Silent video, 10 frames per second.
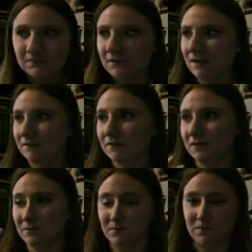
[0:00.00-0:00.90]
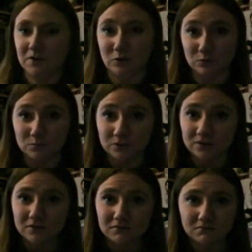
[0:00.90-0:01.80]
even some adult
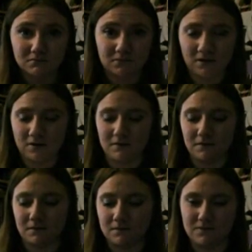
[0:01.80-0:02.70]
books, if